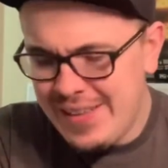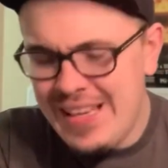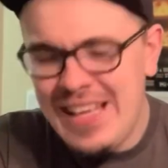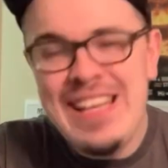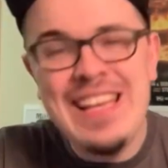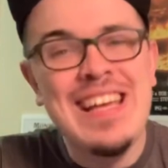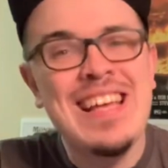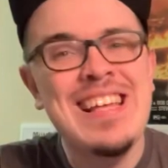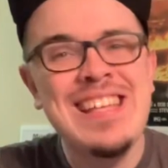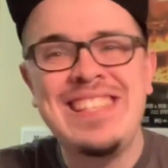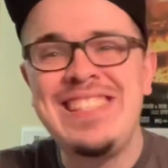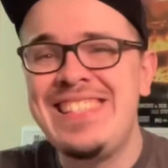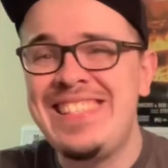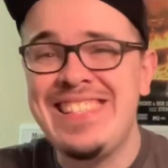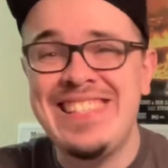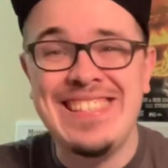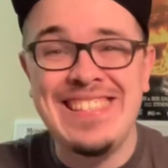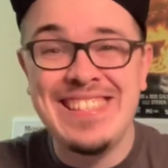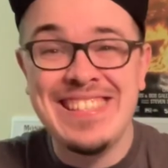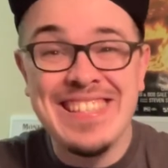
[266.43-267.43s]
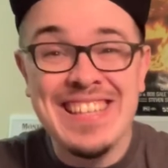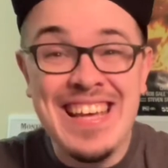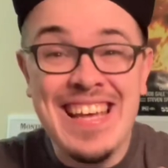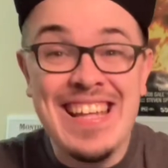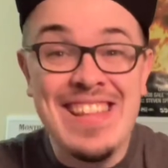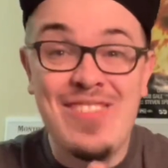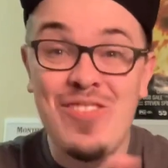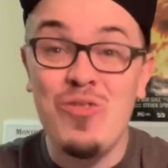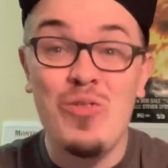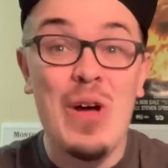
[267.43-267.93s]
It's
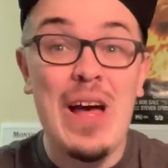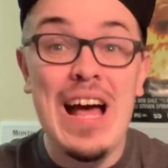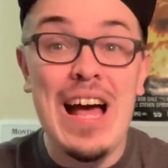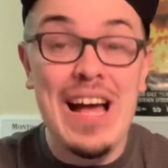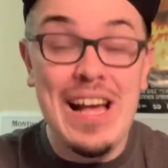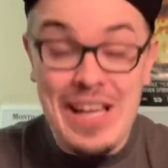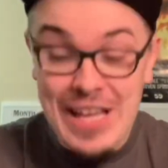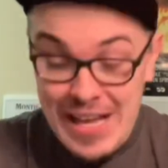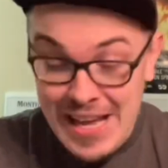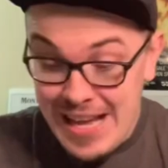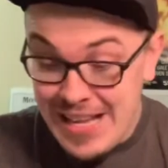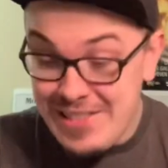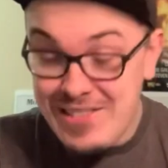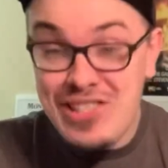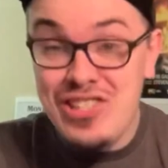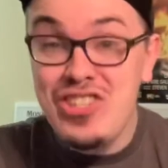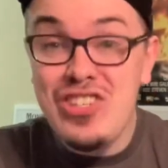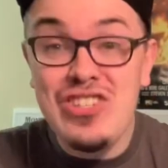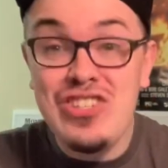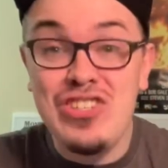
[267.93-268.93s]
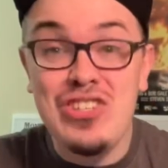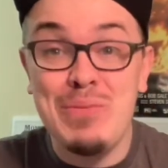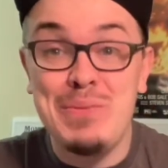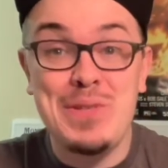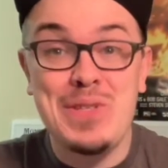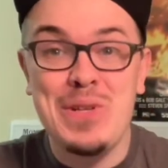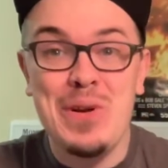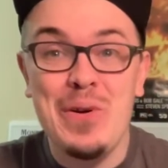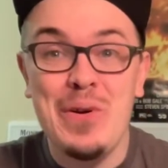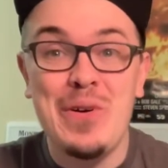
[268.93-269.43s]
it's it's just
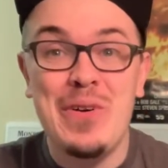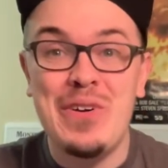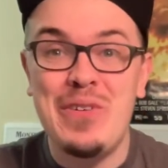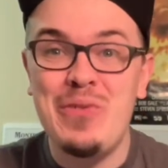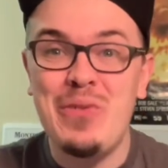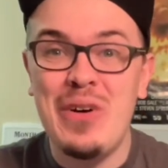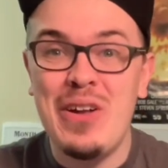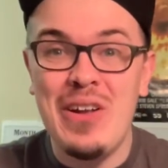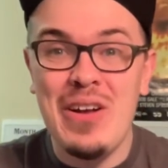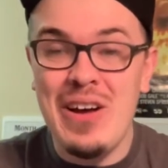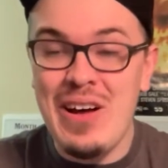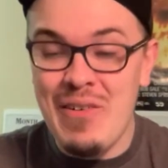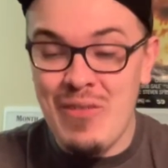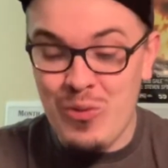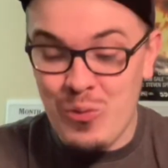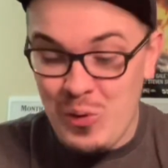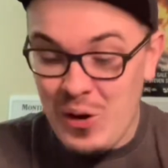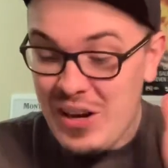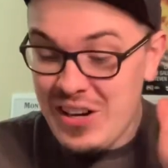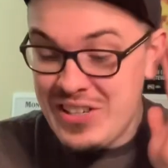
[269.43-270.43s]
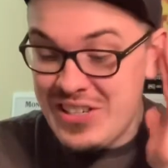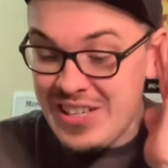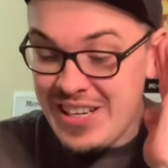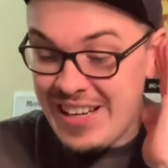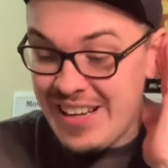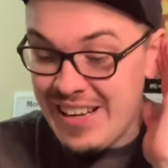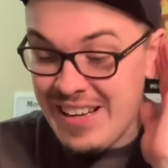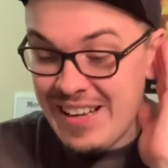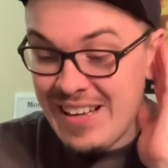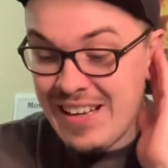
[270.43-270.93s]
absurd what I was
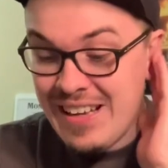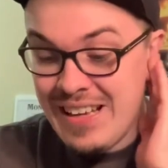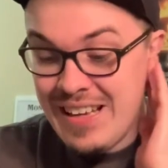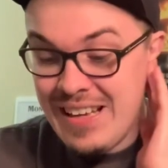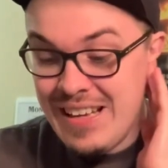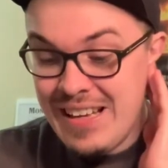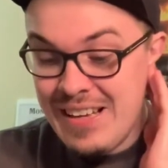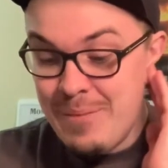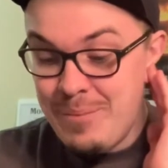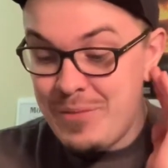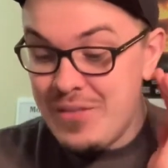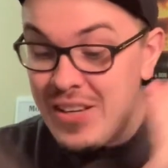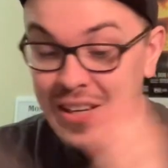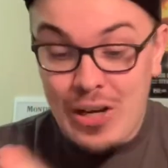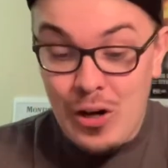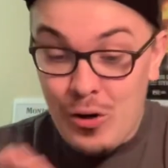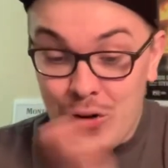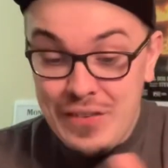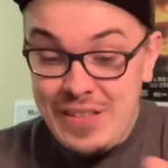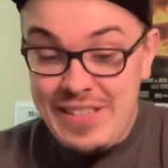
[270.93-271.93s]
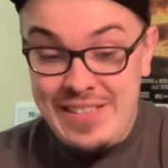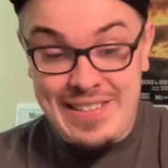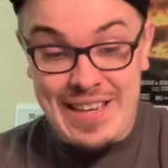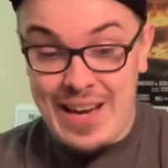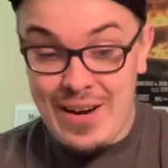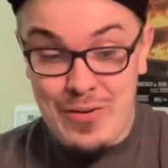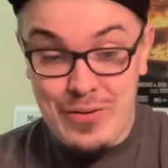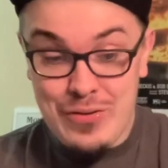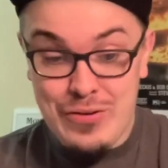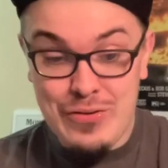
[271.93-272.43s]
watching. Like all these
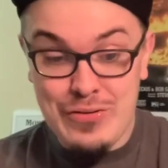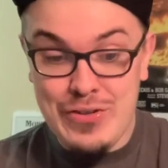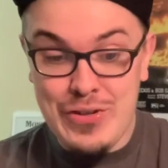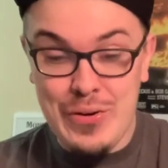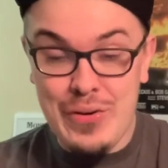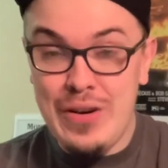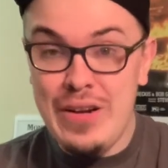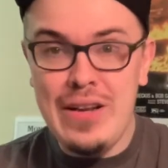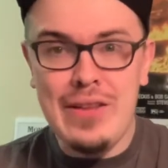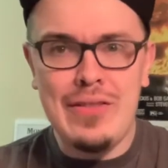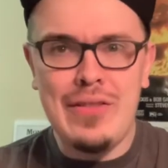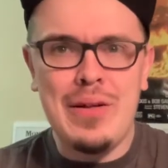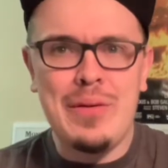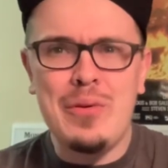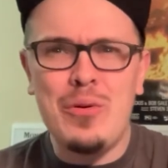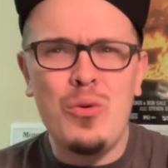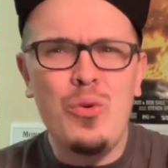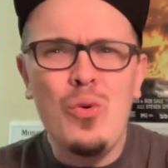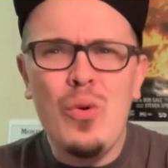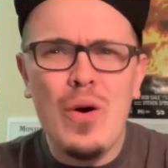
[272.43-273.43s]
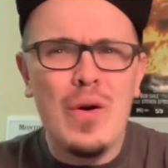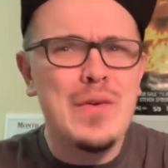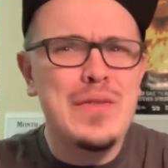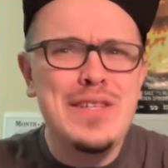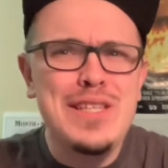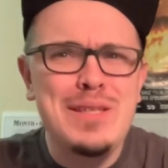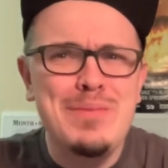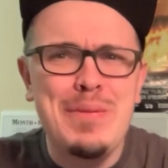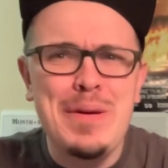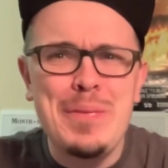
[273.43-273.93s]
characters are in it. like, who are
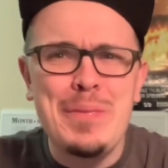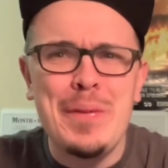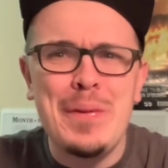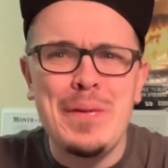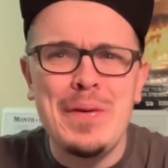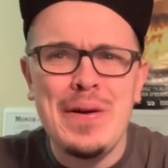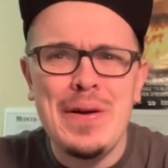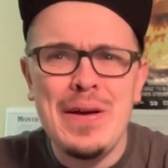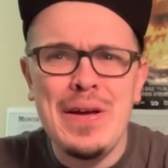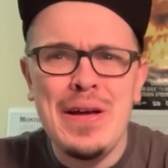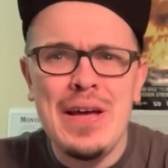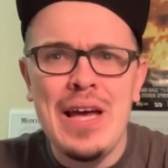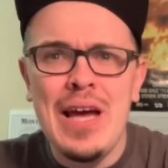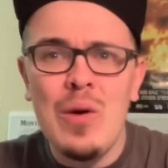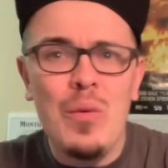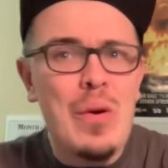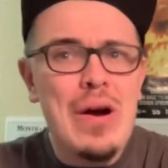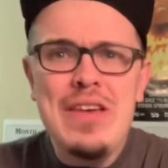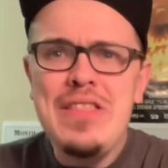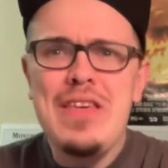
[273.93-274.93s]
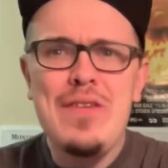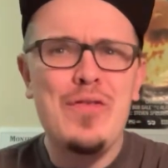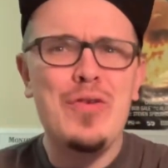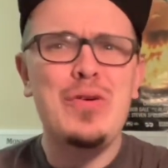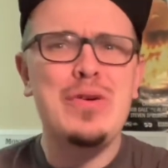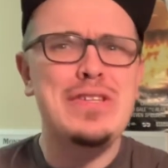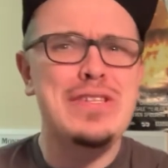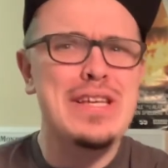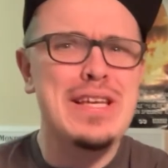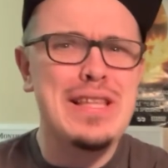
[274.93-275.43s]
these people? And why are they
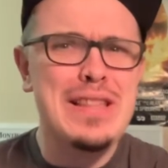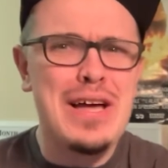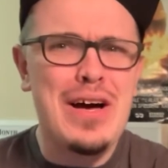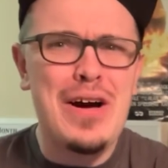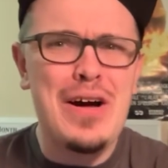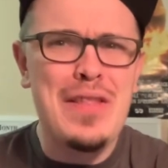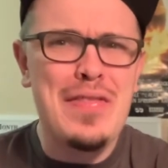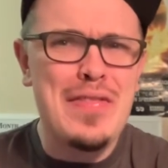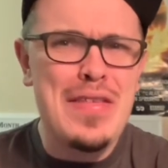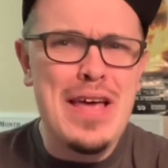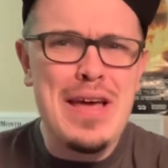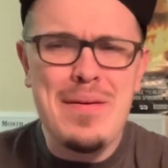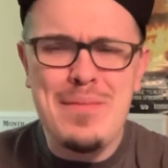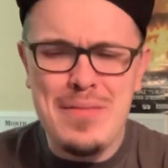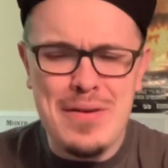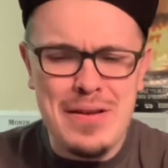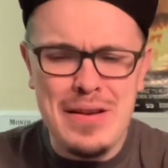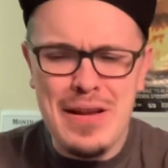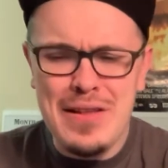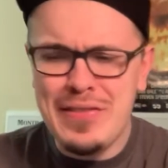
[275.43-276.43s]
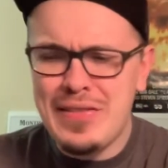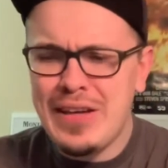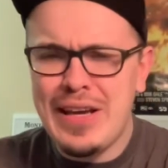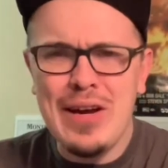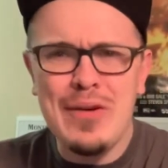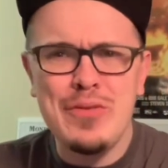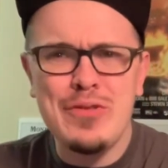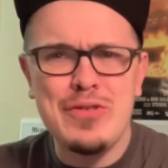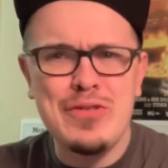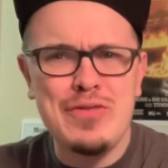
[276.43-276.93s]
focusing on them and not the
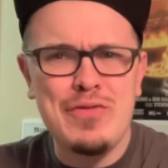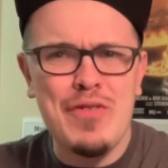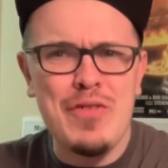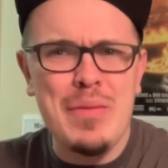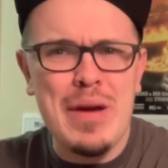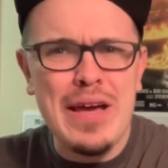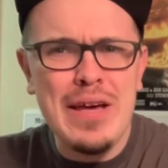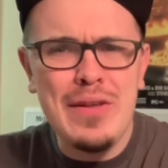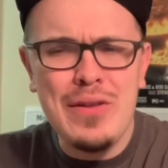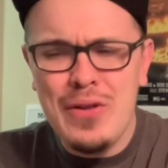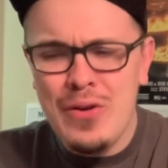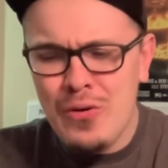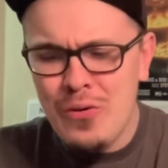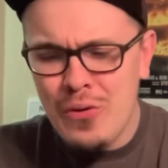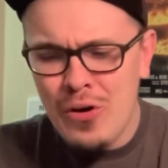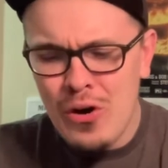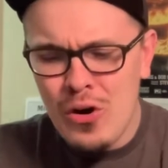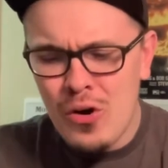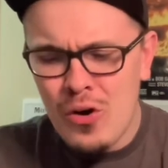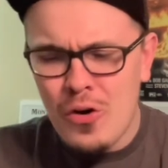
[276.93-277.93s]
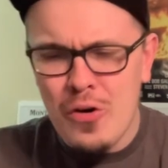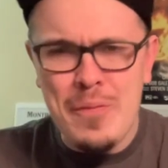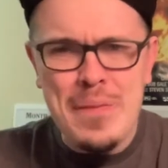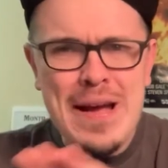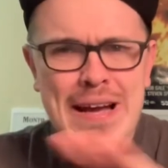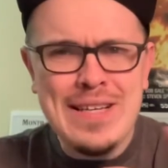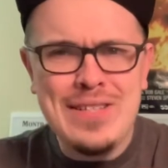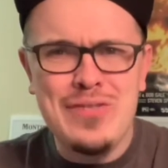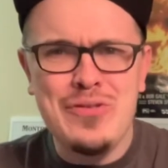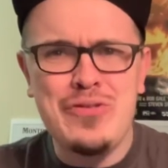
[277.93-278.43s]
characters from Halo or
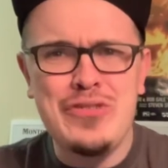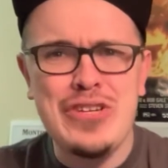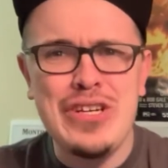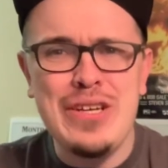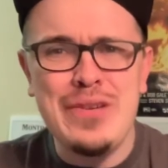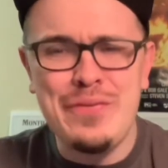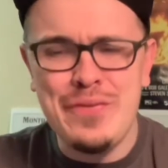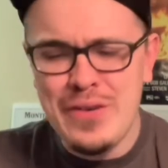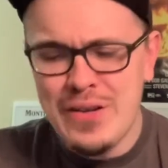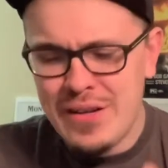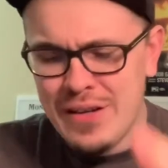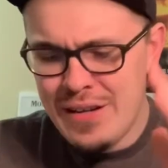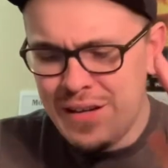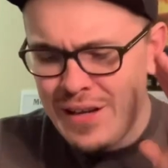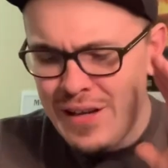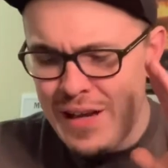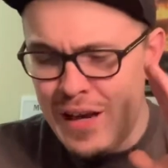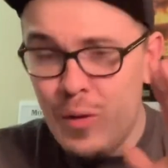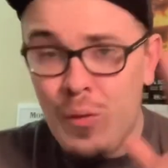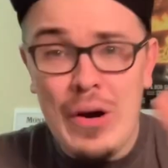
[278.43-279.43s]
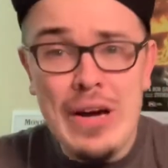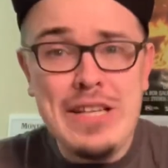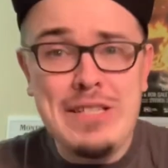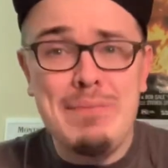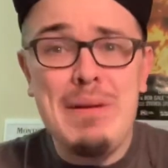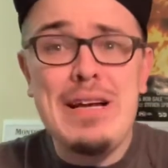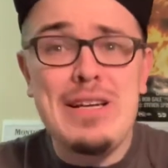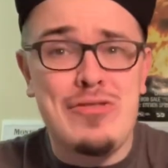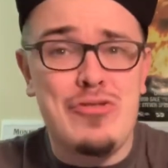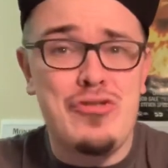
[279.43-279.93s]
Master Chief? And why is
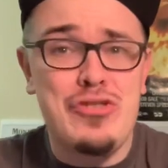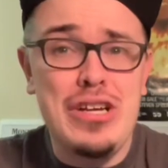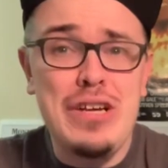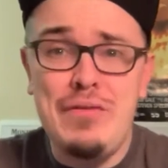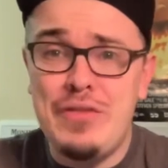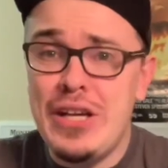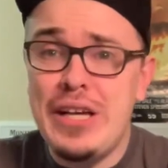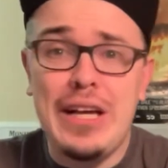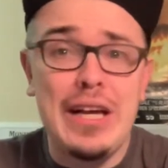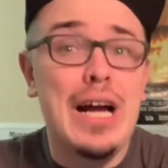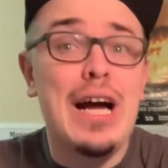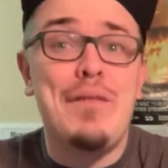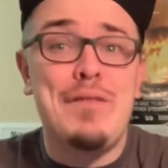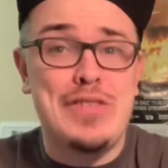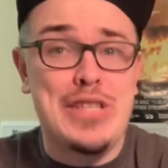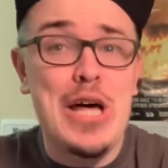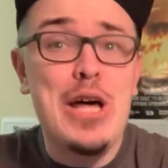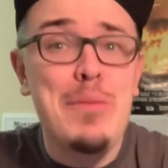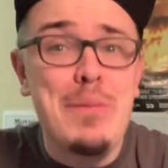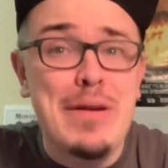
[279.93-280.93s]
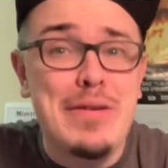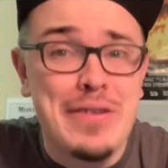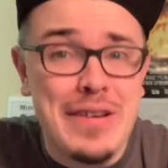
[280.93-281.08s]
Master Chief taking off his helmet?